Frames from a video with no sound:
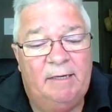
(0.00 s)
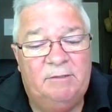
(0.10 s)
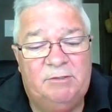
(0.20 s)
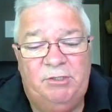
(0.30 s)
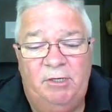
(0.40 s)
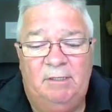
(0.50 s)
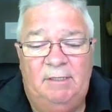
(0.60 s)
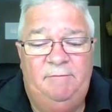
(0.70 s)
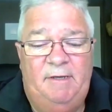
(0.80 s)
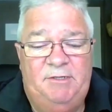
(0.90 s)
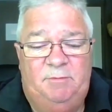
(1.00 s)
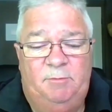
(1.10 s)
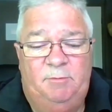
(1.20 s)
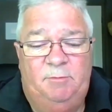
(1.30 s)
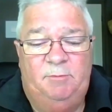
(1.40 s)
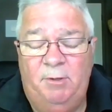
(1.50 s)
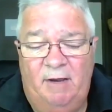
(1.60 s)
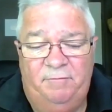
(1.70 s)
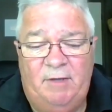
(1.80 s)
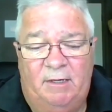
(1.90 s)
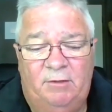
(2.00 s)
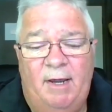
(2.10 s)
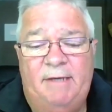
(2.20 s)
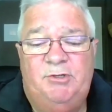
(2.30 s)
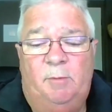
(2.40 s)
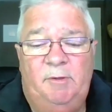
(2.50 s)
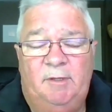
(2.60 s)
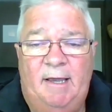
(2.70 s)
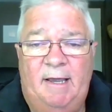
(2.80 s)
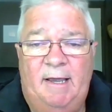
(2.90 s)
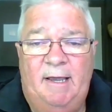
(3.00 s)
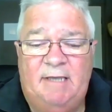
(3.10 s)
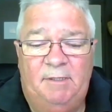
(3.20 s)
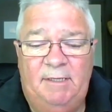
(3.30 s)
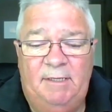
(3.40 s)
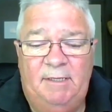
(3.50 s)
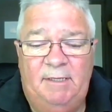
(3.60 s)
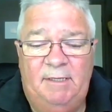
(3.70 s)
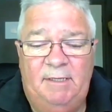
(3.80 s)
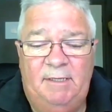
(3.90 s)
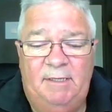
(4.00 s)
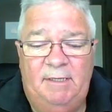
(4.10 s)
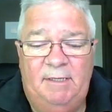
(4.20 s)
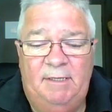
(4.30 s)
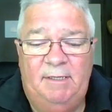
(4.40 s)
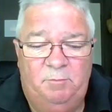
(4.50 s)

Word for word: and certainly Vegetables WA have done a great job in the last couple of years with uh,